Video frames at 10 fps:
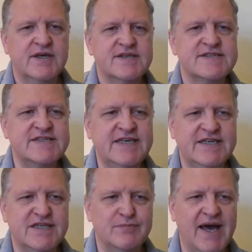see
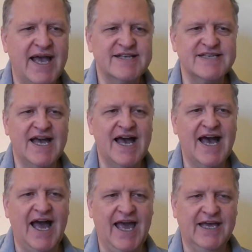in the mind's
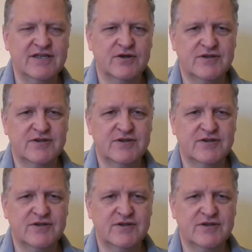eye,